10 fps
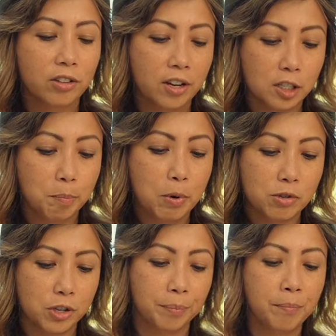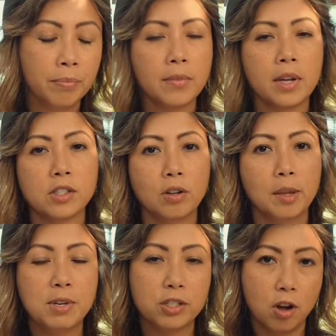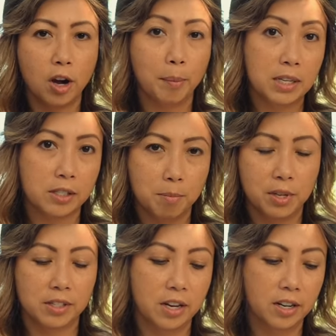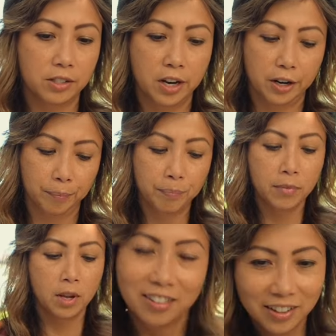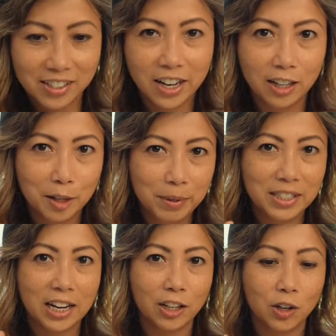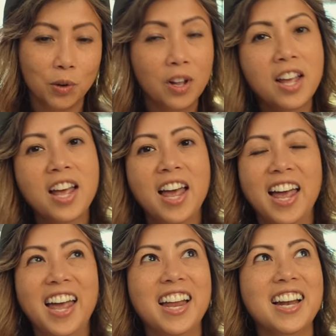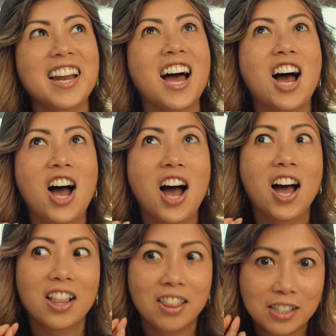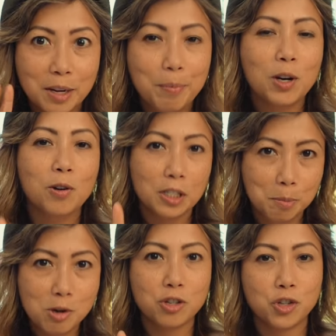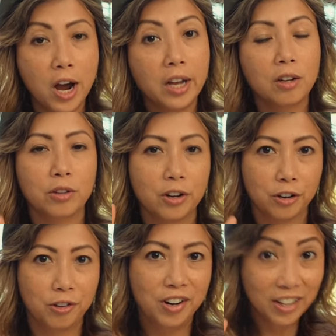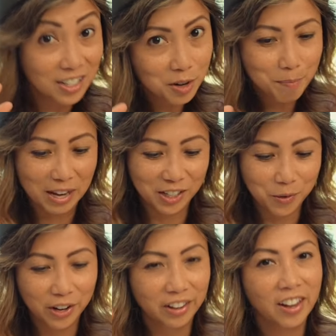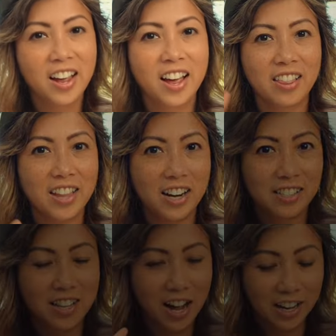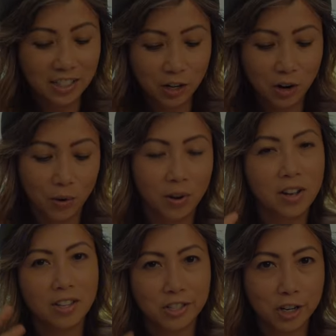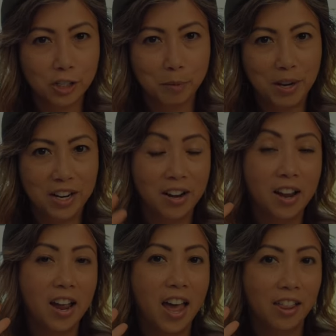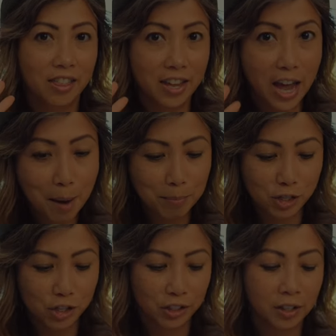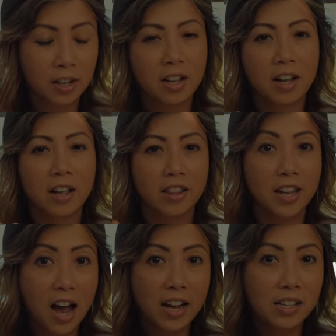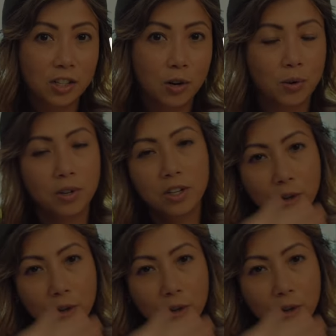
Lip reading: the exposure. So let me just talk about some of the settings here. Let's get a little bit technical. In the typical exposure triangle, there are three things you're messing with. That is the ISO, the shutter speed, and the aperture. The ISO, you